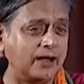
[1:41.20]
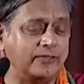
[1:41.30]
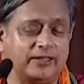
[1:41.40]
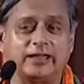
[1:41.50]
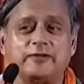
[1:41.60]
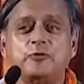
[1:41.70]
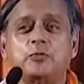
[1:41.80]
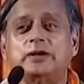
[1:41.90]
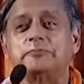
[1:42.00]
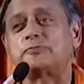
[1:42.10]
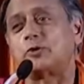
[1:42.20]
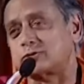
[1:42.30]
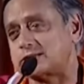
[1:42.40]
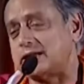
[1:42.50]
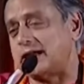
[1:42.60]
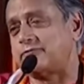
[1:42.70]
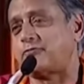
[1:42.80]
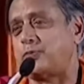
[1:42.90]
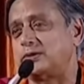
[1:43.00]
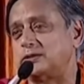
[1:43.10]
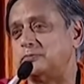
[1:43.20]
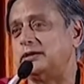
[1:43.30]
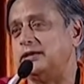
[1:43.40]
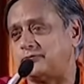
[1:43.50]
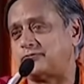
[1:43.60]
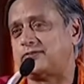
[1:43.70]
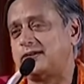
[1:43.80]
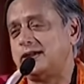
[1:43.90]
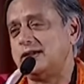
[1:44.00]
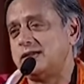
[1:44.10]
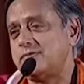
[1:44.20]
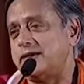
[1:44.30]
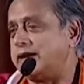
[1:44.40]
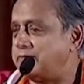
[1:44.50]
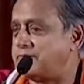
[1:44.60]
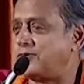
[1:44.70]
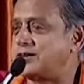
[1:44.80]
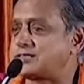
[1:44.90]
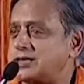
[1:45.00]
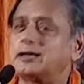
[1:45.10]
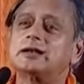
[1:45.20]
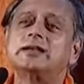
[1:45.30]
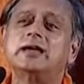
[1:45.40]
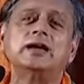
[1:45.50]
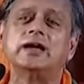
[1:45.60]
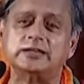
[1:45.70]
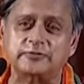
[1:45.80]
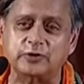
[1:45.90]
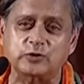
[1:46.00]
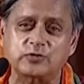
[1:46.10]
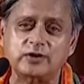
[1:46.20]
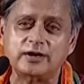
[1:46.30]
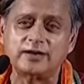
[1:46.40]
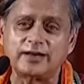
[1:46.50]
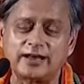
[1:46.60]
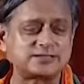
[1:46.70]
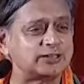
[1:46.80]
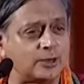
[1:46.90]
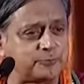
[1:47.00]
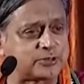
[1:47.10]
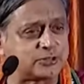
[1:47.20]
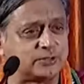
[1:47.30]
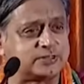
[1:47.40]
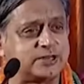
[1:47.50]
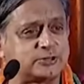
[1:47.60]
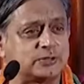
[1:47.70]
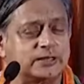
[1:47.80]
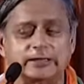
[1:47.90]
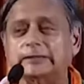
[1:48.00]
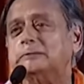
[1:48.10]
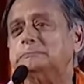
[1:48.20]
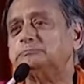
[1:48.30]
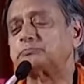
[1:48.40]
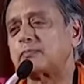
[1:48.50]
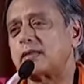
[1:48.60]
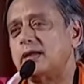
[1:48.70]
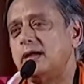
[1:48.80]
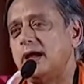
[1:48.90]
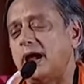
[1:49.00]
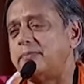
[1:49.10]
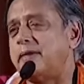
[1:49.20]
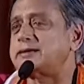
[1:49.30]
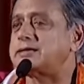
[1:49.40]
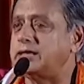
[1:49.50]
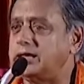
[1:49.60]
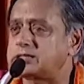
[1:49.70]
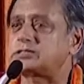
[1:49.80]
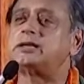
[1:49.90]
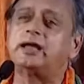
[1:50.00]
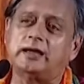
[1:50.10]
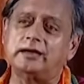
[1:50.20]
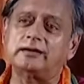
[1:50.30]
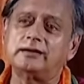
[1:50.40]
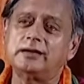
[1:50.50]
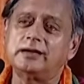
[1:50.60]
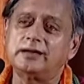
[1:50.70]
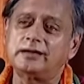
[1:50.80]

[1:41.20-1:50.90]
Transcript: I think if you will approach life with the belief that every single day ahead of you is an opportunity to learn, and that each day